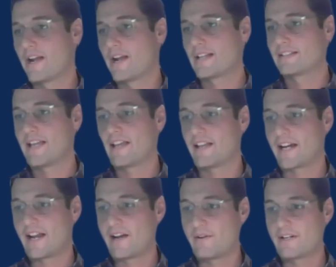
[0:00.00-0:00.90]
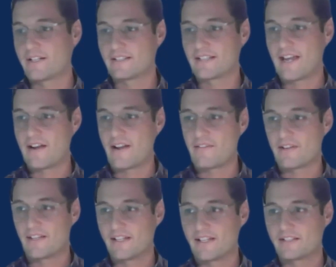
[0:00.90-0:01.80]
And I'd say I don't want to discount
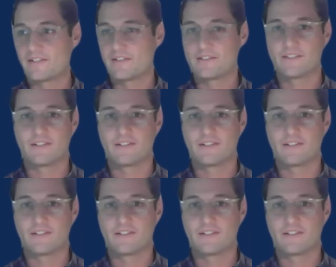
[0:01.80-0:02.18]
everything that's using